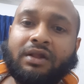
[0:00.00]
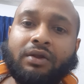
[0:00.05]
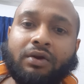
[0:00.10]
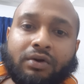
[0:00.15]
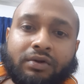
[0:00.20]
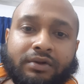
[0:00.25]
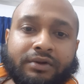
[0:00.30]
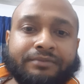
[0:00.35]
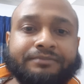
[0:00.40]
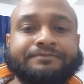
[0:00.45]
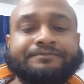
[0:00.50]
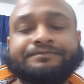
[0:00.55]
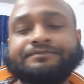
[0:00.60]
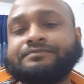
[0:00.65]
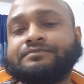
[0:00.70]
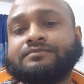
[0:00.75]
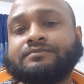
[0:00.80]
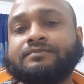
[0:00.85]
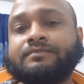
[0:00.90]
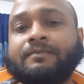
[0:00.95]
lot.
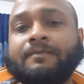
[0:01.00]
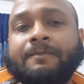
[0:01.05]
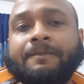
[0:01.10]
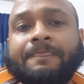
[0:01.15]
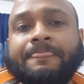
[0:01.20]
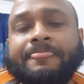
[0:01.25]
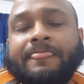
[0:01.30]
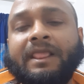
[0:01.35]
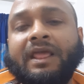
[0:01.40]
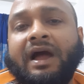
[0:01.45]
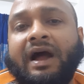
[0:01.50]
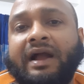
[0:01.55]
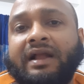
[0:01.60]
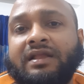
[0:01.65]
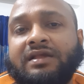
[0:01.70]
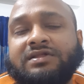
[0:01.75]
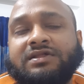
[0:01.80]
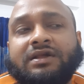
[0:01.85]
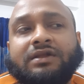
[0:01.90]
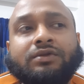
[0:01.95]
I
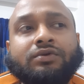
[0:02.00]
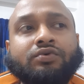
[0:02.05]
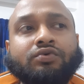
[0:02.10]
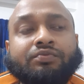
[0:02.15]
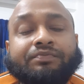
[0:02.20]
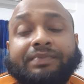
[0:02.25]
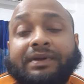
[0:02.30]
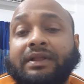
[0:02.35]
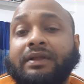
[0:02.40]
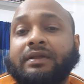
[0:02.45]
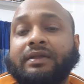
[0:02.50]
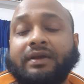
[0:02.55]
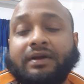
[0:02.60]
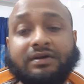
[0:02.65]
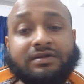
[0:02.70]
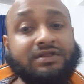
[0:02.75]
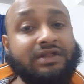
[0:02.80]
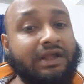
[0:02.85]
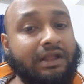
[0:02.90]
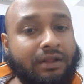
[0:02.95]
listen to
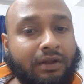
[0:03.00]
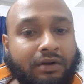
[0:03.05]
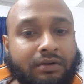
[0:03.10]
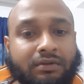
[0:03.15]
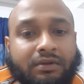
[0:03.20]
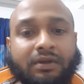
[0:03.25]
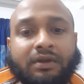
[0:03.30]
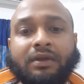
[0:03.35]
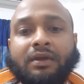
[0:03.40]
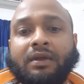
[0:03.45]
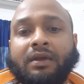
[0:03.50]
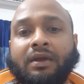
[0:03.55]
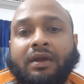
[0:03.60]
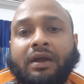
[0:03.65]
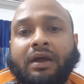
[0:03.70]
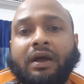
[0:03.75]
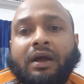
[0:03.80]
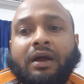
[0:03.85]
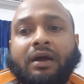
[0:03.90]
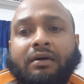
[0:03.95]
billionaires a lot.
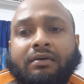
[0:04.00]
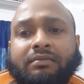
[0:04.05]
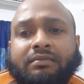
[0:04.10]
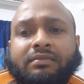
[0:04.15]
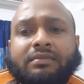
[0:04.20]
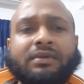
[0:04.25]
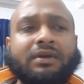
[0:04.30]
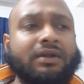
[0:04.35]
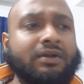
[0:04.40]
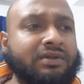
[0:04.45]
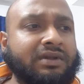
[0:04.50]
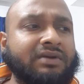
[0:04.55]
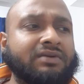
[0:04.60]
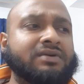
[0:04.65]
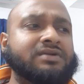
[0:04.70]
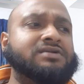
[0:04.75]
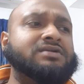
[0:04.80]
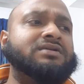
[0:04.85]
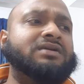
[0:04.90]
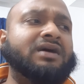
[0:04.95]
The
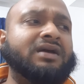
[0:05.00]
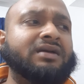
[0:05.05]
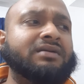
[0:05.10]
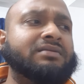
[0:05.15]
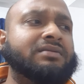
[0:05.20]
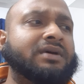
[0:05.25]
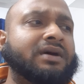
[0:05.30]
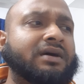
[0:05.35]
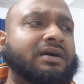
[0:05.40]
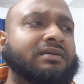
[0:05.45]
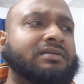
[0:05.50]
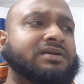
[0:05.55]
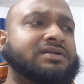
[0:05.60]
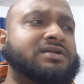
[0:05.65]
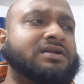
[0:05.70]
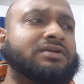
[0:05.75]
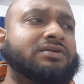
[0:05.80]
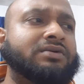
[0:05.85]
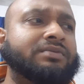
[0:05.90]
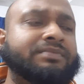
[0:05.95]
reason I
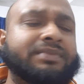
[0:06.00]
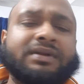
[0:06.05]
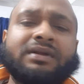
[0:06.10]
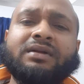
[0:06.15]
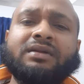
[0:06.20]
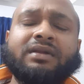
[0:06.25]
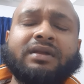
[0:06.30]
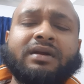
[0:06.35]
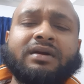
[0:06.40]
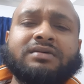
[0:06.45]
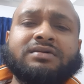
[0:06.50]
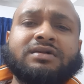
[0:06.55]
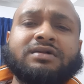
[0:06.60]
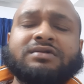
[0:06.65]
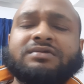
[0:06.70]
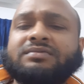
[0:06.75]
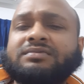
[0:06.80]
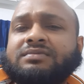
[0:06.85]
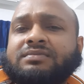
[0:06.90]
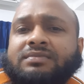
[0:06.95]
listen to billionaires
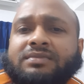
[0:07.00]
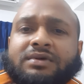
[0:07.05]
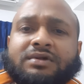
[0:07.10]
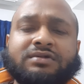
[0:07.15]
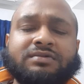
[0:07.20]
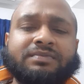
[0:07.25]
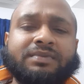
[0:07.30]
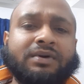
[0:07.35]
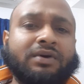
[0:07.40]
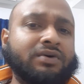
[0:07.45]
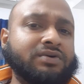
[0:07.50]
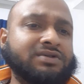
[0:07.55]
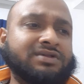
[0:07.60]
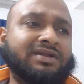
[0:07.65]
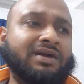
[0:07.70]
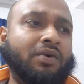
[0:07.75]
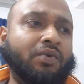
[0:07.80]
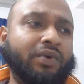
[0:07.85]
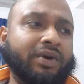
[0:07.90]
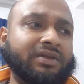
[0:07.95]
is because
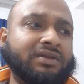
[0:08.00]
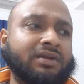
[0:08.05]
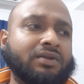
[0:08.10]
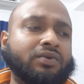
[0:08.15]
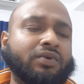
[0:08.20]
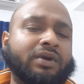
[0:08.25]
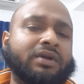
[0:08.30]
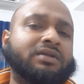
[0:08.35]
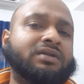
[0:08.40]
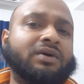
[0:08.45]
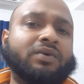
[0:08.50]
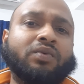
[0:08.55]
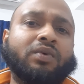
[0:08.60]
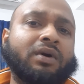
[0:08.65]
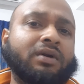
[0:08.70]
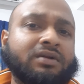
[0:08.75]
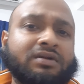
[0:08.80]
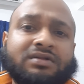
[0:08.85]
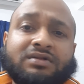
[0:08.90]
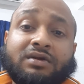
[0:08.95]
the way they look at the
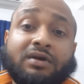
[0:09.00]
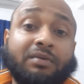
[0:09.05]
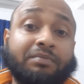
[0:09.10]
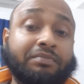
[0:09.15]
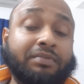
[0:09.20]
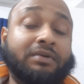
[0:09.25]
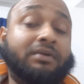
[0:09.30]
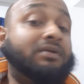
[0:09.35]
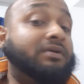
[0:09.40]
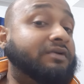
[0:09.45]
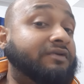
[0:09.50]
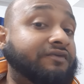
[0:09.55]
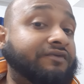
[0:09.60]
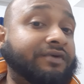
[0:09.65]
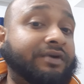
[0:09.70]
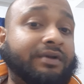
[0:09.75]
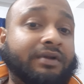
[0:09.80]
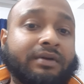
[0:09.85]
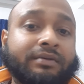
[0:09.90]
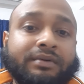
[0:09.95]
world is completely
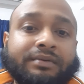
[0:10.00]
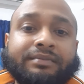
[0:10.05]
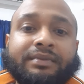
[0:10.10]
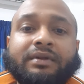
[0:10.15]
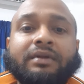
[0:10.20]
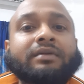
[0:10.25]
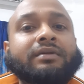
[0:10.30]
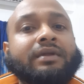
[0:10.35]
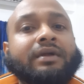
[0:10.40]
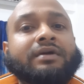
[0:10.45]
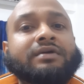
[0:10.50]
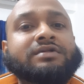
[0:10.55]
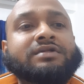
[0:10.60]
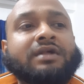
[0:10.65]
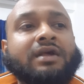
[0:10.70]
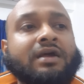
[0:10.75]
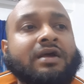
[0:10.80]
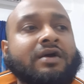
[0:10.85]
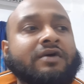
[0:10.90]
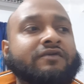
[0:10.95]
different. I mean, billionaires
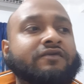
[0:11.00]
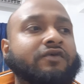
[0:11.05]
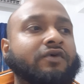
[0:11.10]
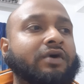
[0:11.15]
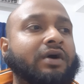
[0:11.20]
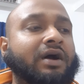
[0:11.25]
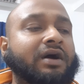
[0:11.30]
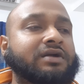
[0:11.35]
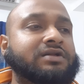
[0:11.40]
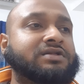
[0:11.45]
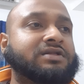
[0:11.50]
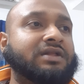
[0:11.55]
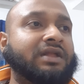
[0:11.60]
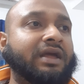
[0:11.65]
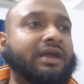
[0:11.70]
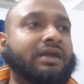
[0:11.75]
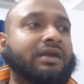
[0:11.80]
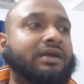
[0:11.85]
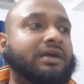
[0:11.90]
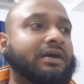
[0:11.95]
for us,
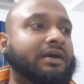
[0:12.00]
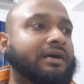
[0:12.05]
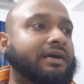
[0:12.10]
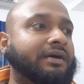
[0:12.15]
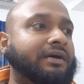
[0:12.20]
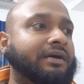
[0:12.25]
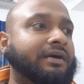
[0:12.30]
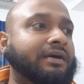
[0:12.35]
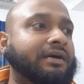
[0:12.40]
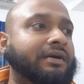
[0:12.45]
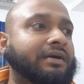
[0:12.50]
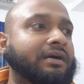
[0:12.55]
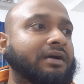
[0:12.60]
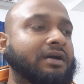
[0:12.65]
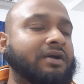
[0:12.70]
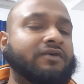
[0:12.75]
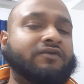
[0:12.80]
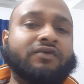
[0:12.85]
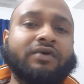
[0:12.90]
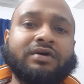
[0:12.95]
like
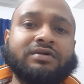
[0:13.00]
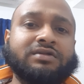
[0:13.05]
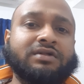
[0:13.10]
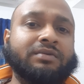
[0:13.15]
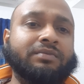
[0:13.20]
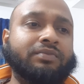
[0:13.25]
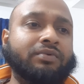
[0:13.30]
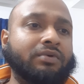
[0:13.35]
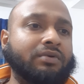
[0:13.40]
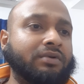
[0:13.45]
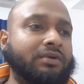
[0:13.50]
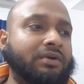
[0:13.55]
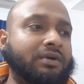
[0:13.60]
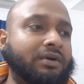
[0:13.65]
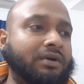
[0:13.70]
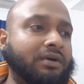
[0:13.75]
for example,